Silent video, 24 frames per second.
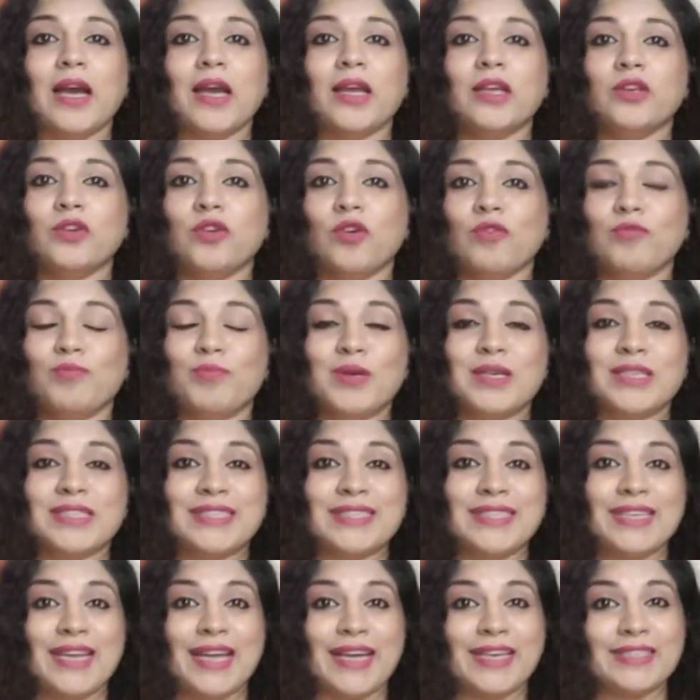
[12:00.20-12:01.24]
kind of
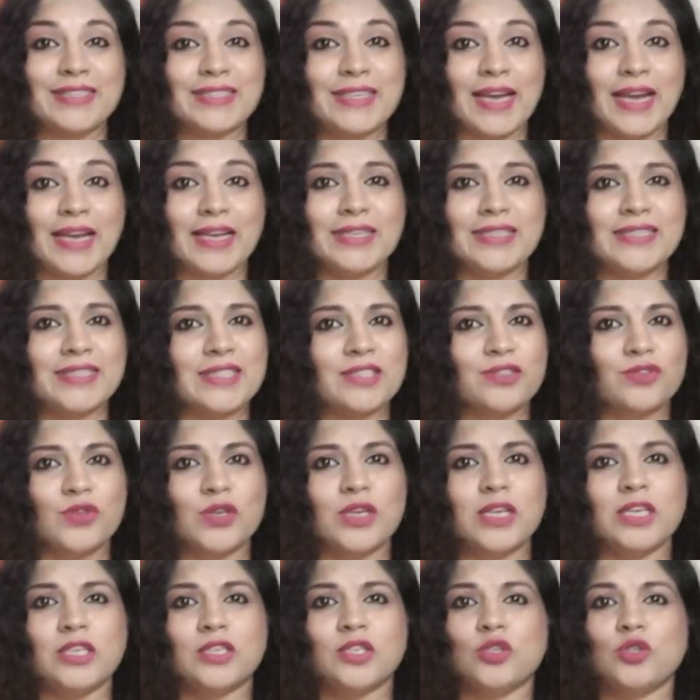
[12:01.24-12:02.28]
personalized guidance
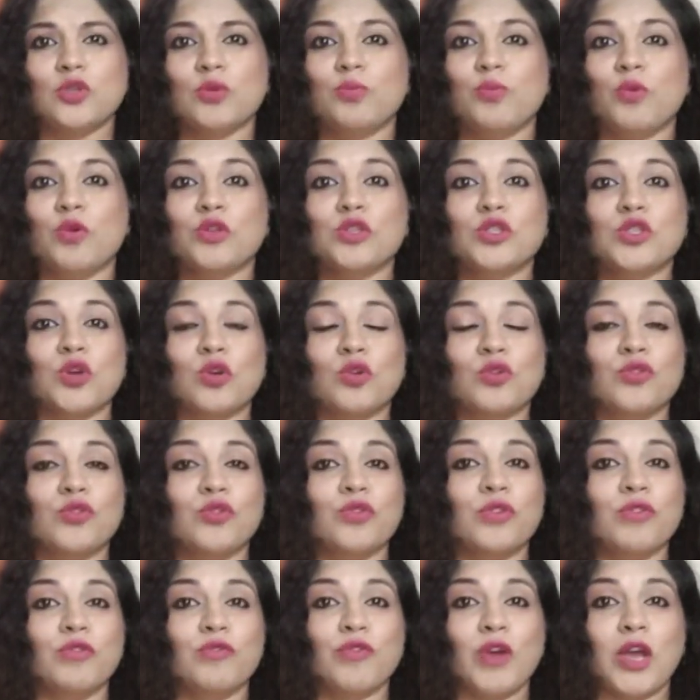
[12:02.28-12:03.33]
related to
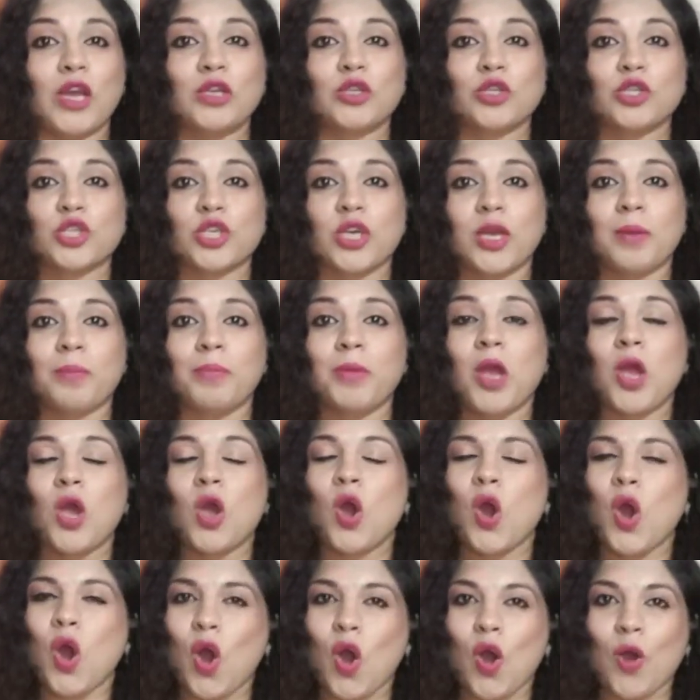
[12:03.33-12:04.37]
postdoctoral fellowship
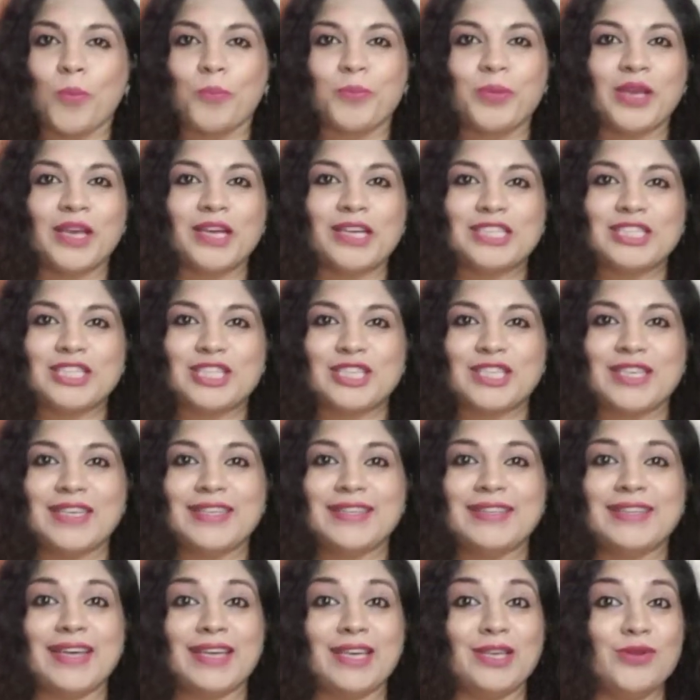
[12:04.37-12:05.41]
or
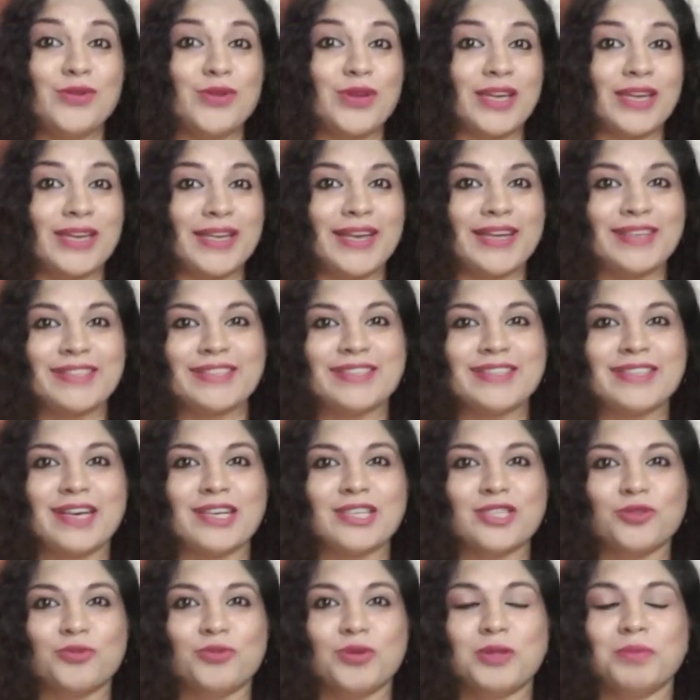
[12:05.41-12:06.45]
PhD, then you can get in
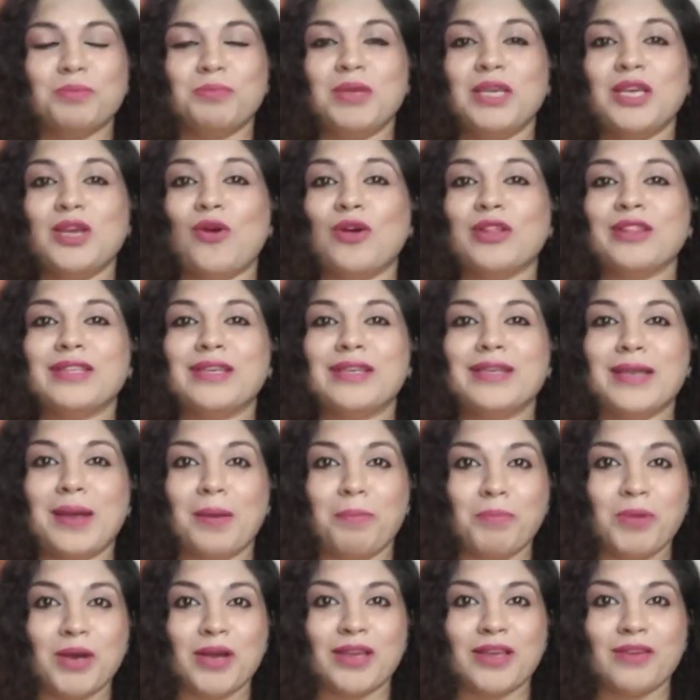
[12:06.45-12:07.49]
touch with me on the
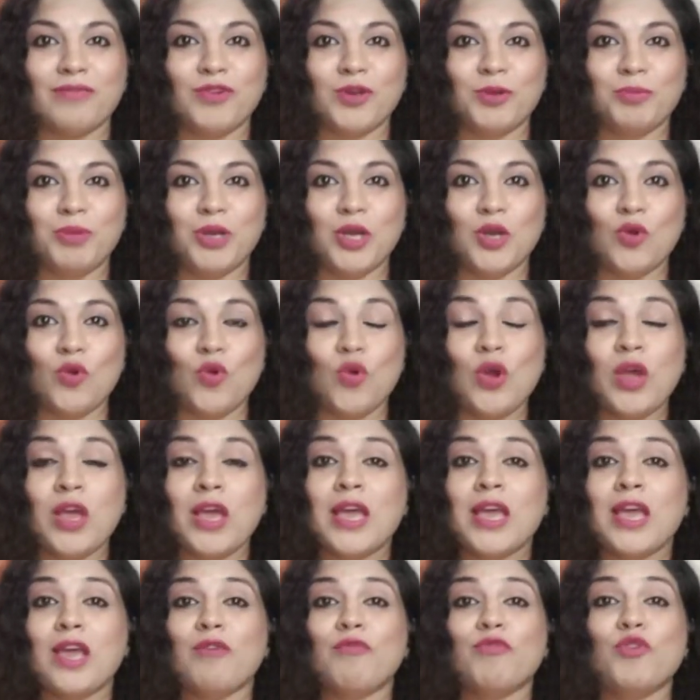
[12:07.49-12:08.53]
number given below.
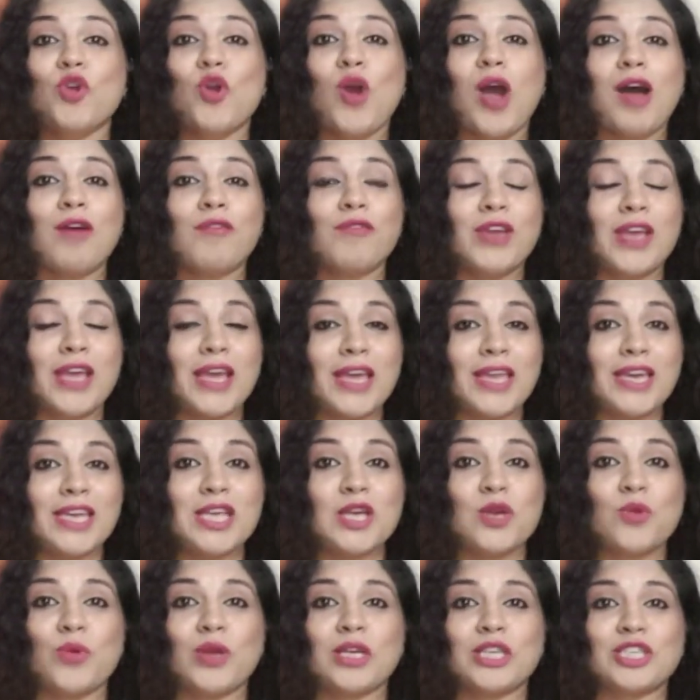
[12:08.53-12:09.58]
If you have
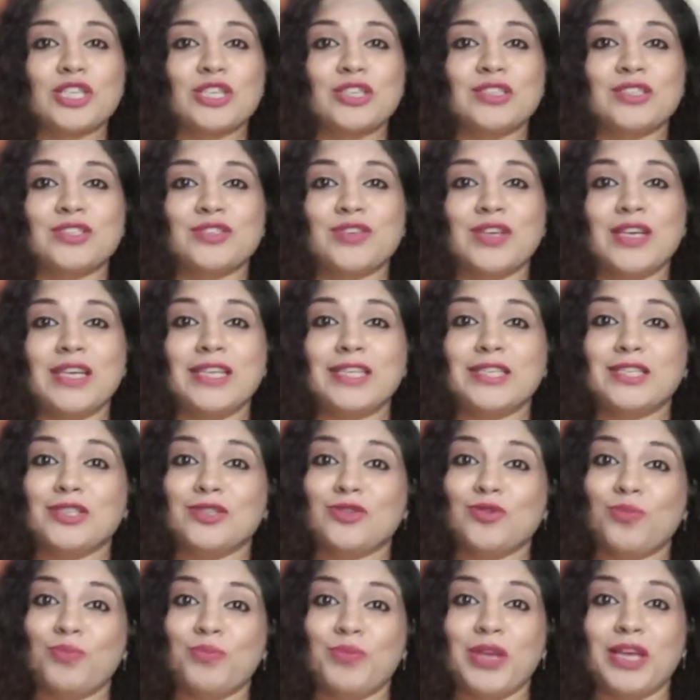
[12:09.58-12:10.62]
any questions
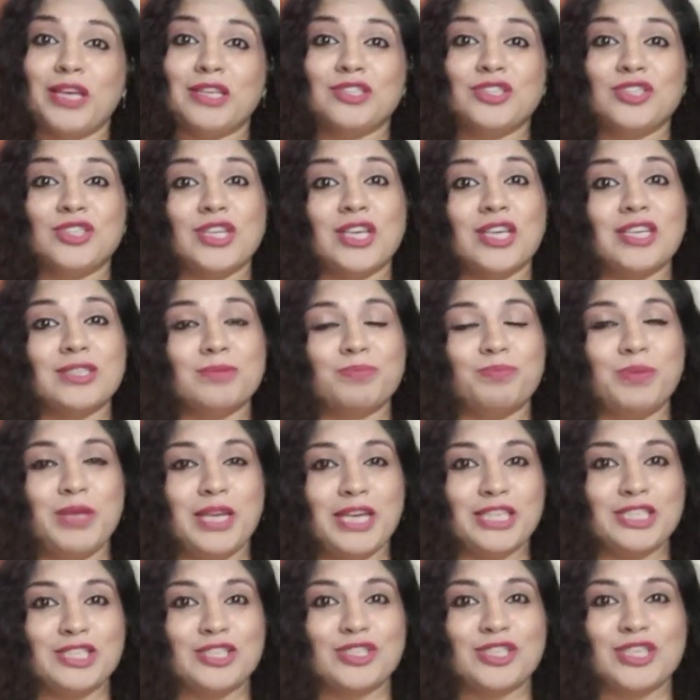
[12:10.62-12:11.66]
related to
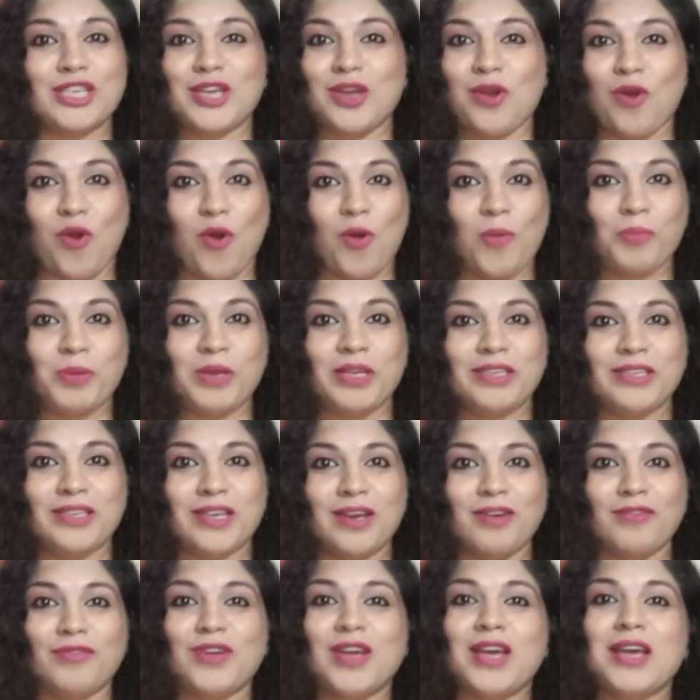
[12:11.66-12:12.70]
PhD or
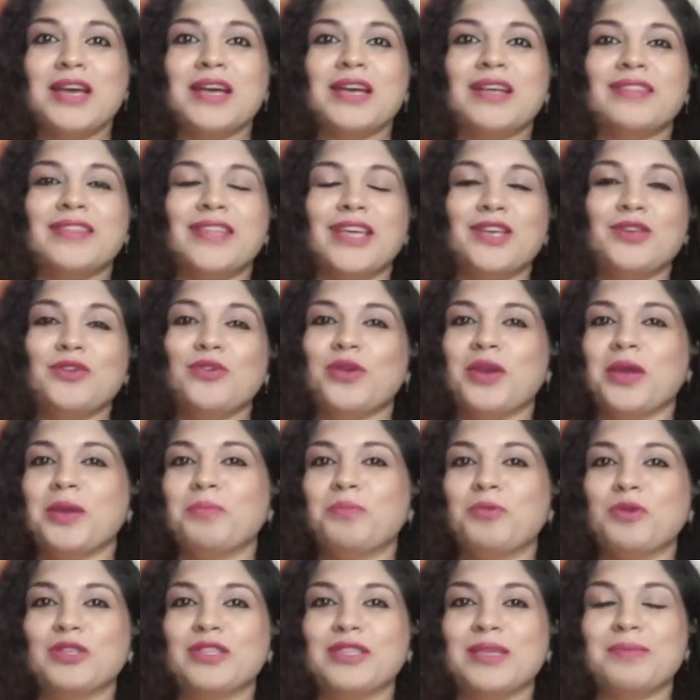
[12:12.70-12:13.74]
PDF, then you
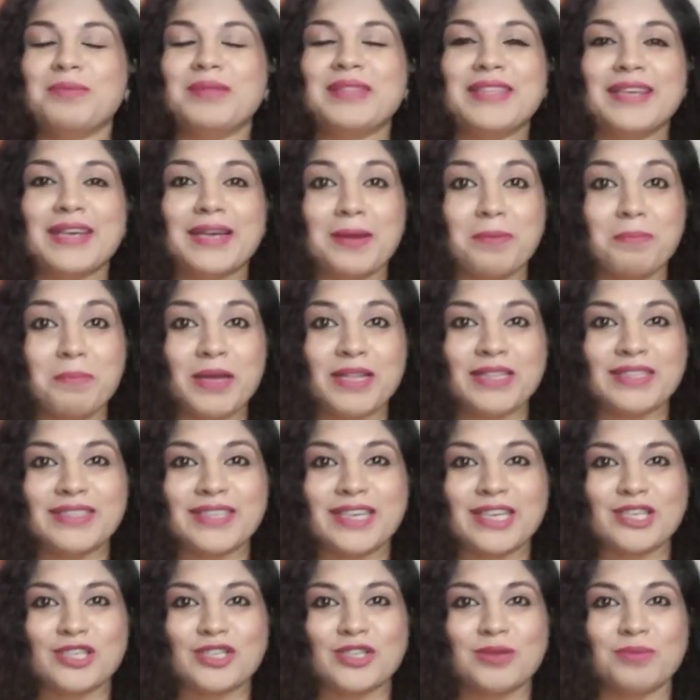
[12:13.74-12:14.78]
can put them in the comment
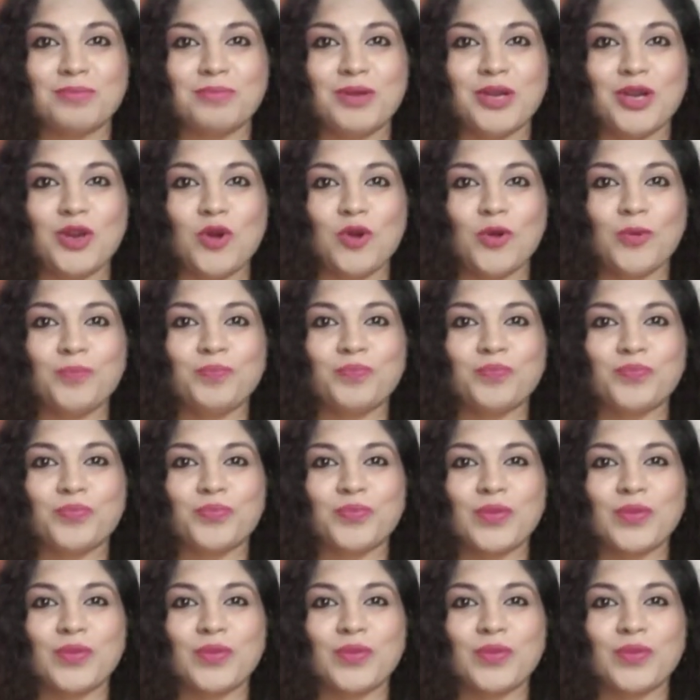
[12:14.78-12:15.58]
section below.